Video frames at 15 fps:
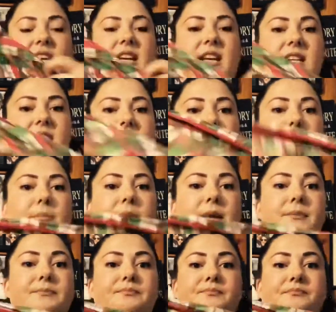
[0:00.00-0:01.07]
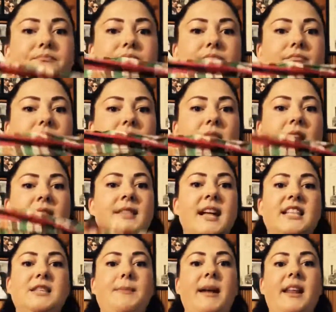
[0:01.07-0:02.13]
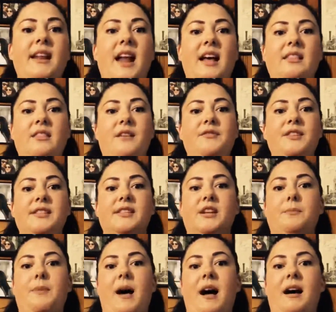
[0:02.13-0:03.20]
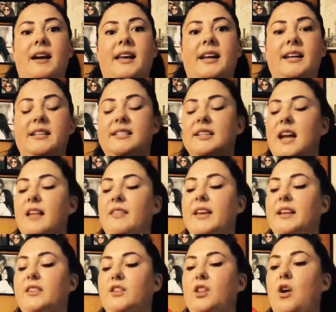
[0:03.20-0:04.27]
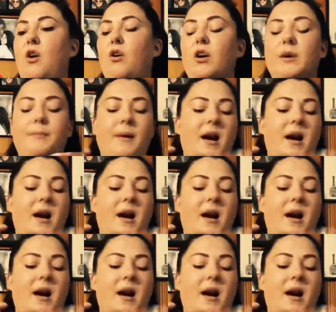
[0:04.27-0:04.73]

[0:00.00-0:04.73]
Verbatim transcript: like I said, but that's about it. I love this little pocket. It's got like a little heart